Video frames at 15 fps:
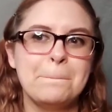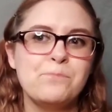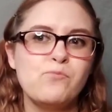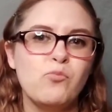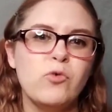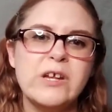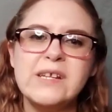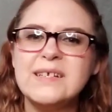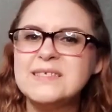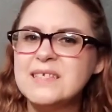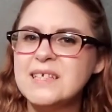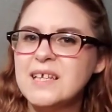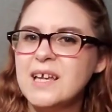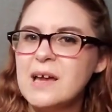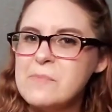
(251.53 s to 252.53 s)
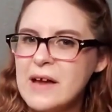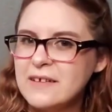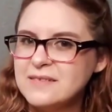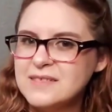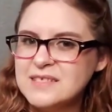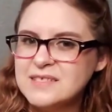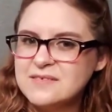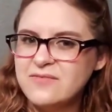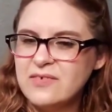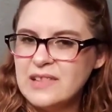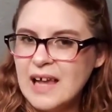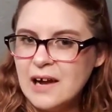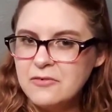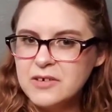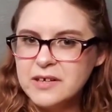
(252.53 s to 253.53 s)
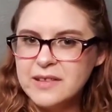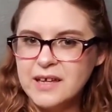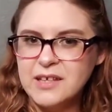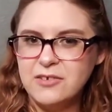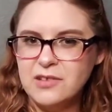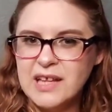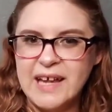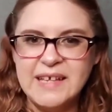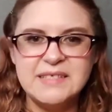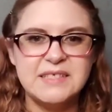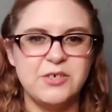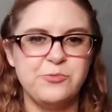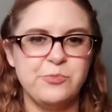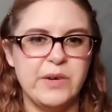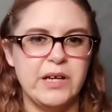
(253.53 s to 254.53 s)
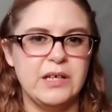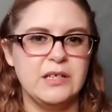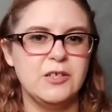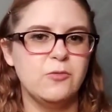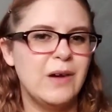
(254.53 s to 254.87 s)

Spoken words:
What is it about this flower that you like so much?